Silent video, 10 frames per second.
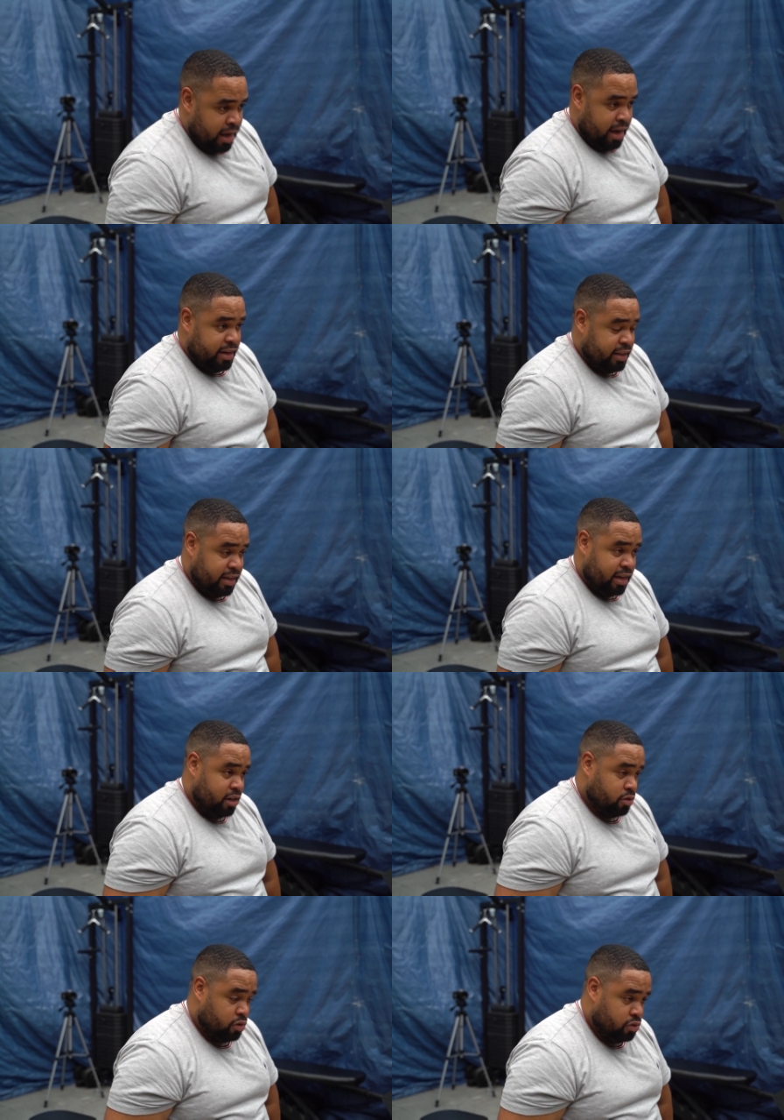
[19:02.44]
I did that,
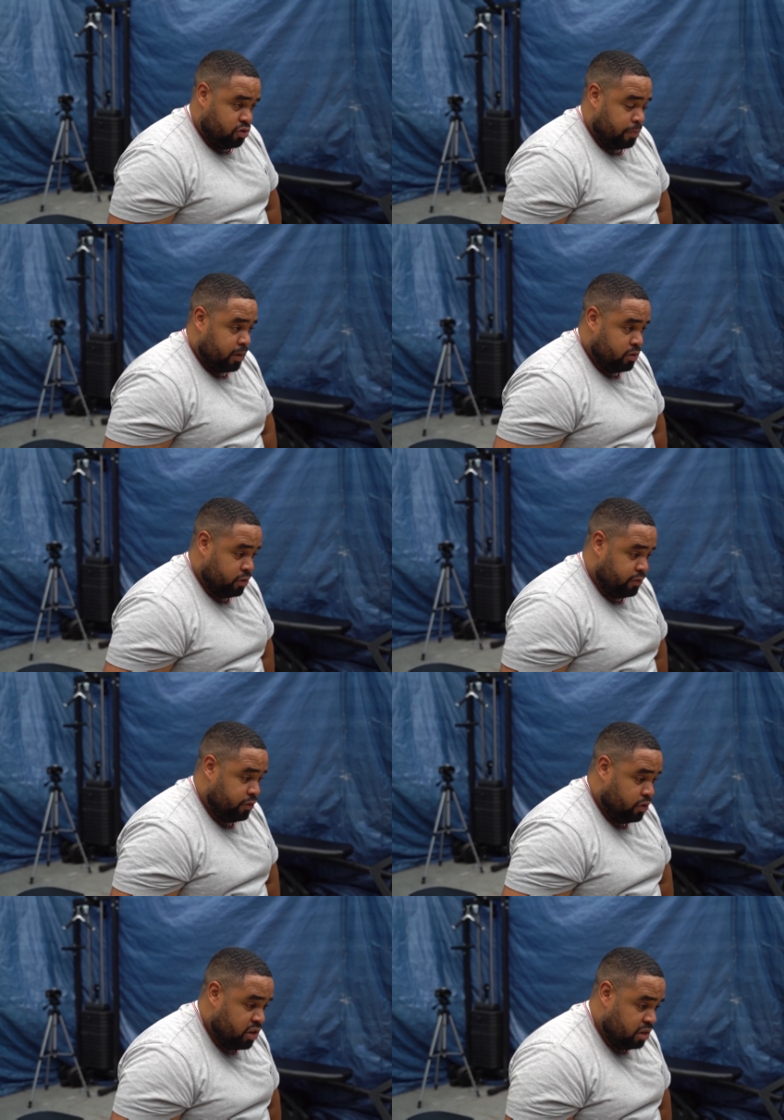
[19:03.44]
and I was going to drop out
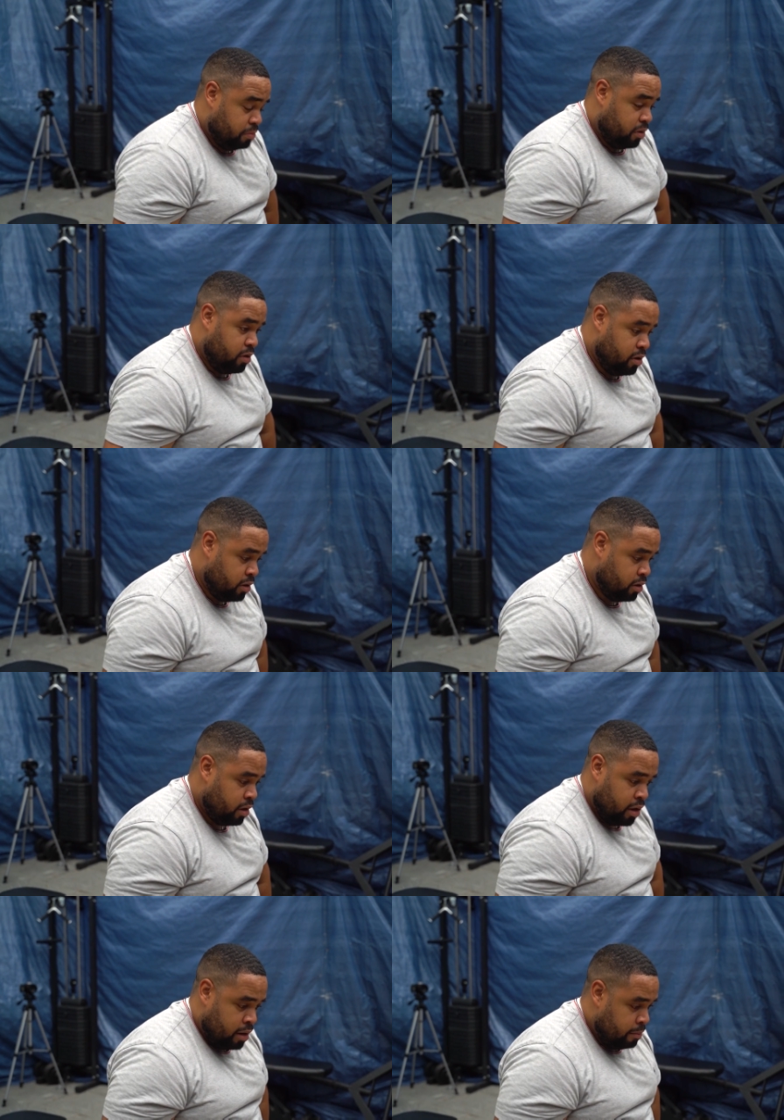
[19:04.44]
of uni, but yeah.
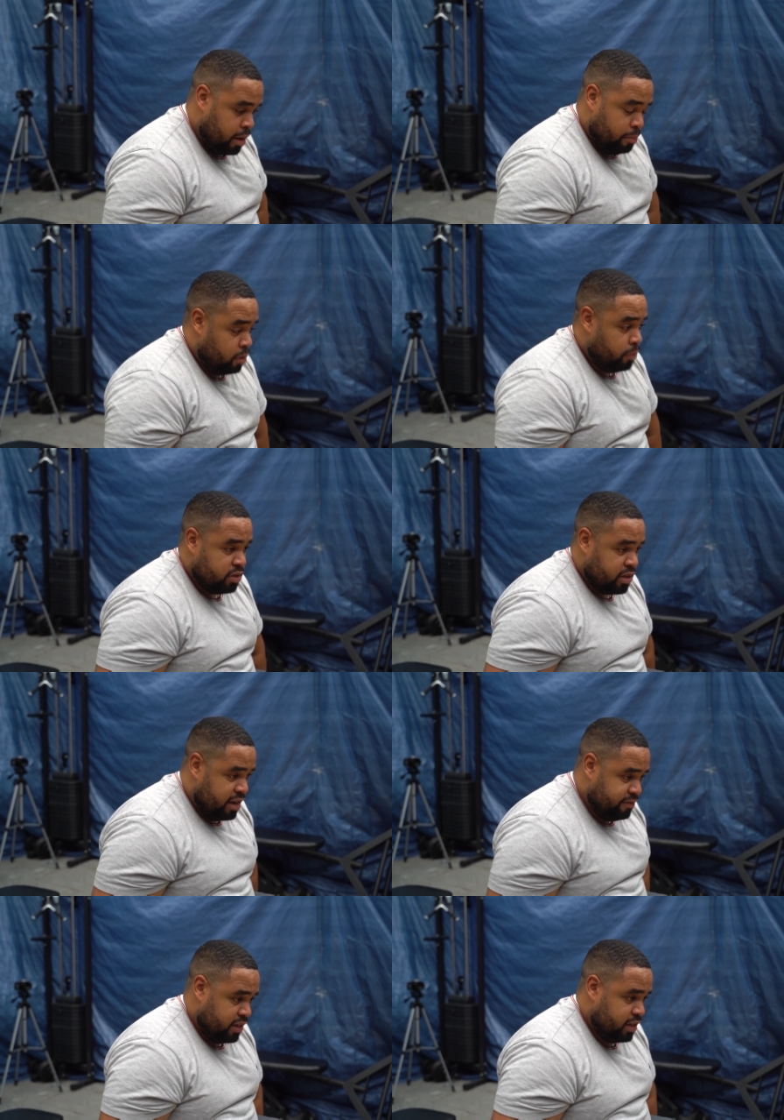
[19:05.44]
my mom wasn't
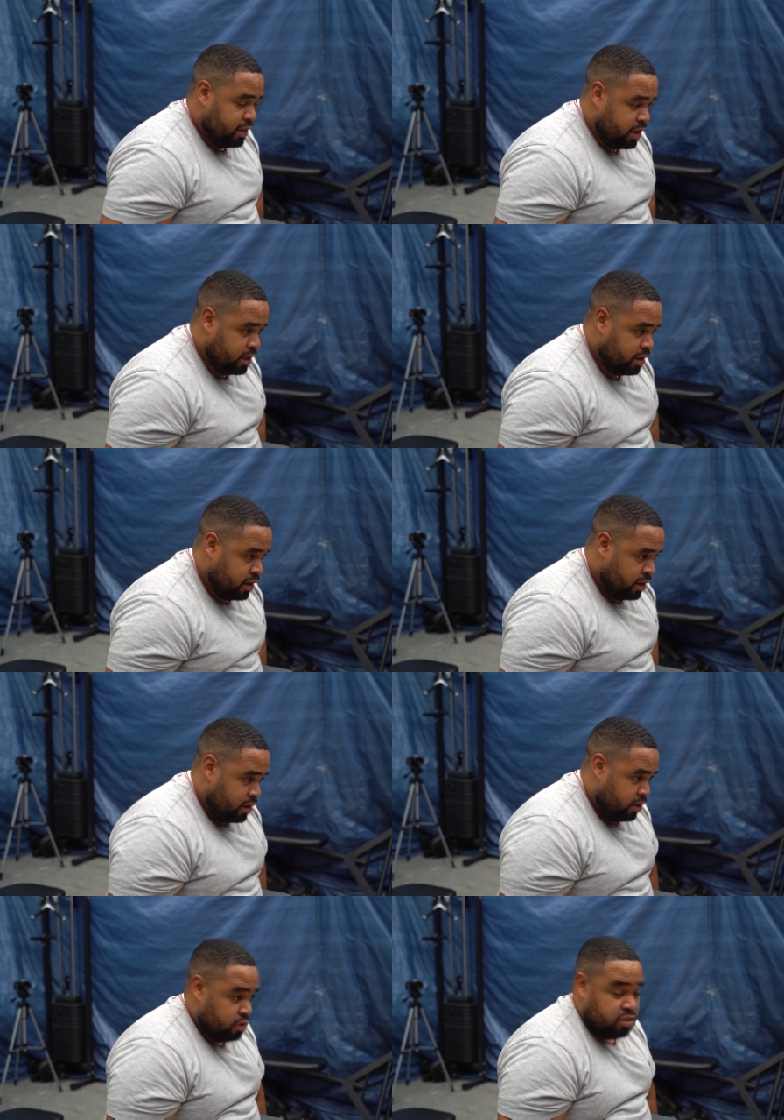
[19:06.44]
having it. Yeah.
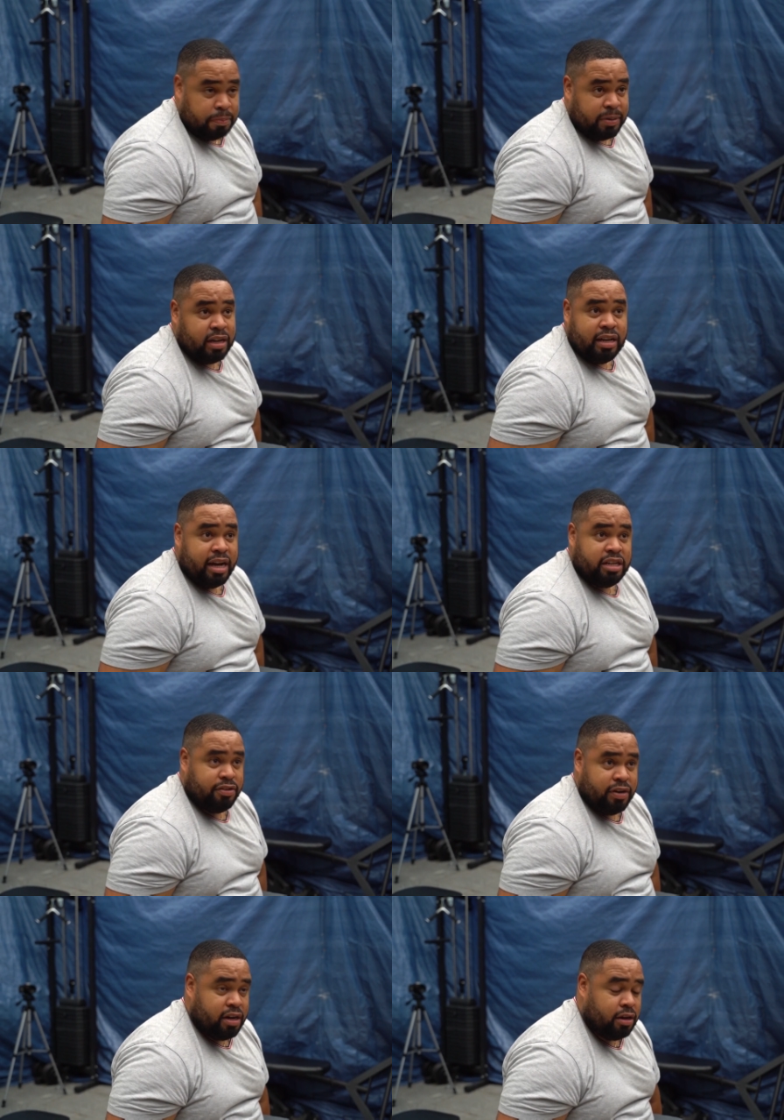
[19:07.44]
You know, typical
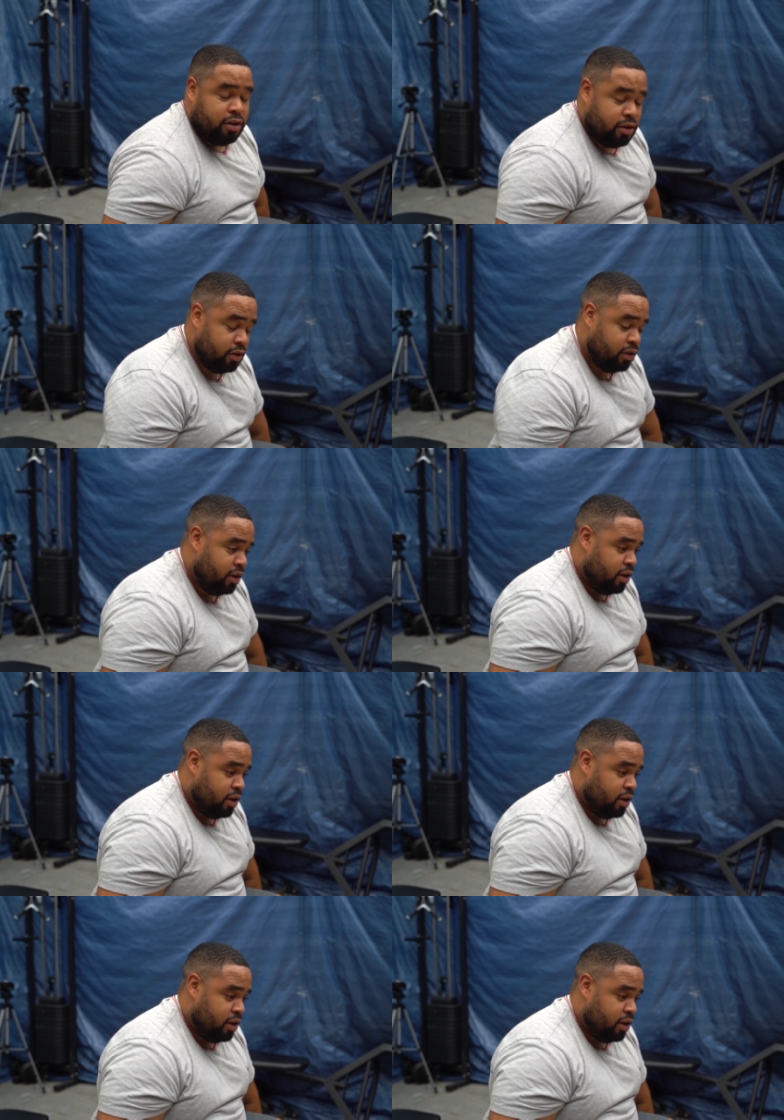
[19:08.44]
Nigerian, you know.